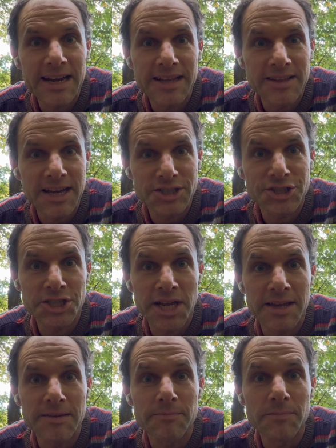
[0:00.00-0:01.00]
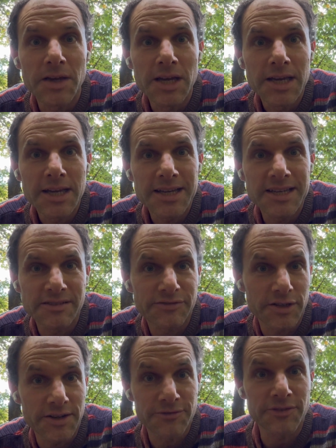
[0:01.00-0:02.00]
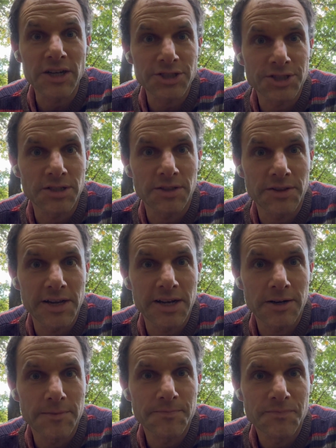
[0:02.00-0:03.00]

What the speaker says: And that shame is very functional there.